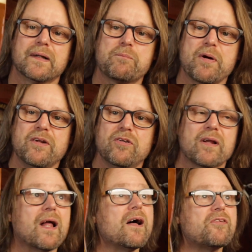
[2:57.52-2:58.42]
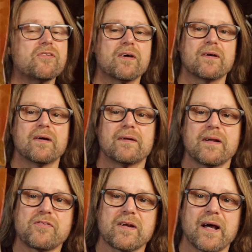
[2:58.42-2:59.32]
brand new glass, so
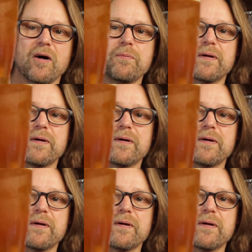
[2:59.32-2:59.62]
that's going to help.